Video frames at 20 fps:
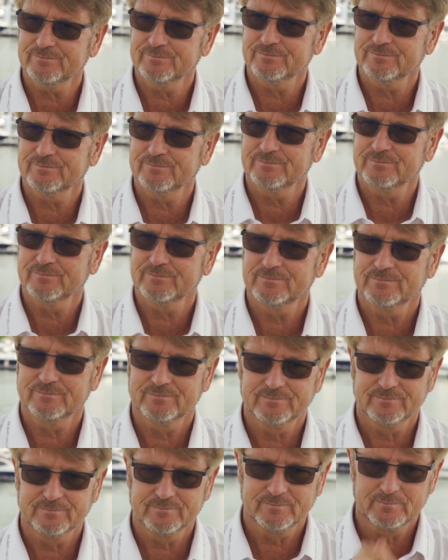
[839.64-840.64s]
Now,
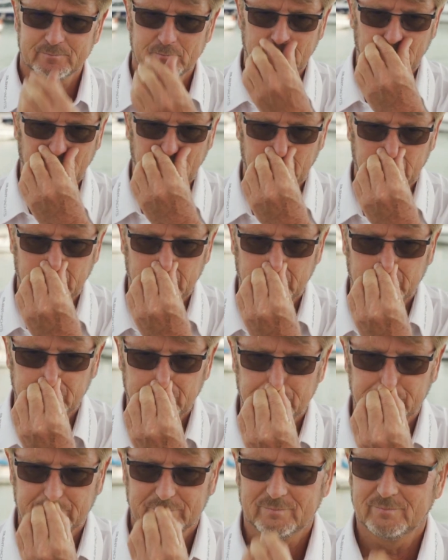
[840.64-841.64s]

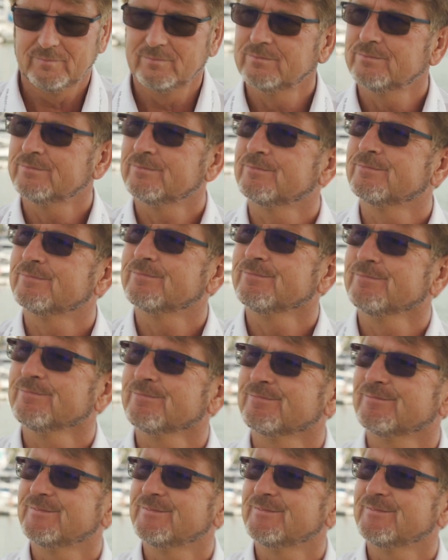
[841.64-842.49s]
I have a question for you.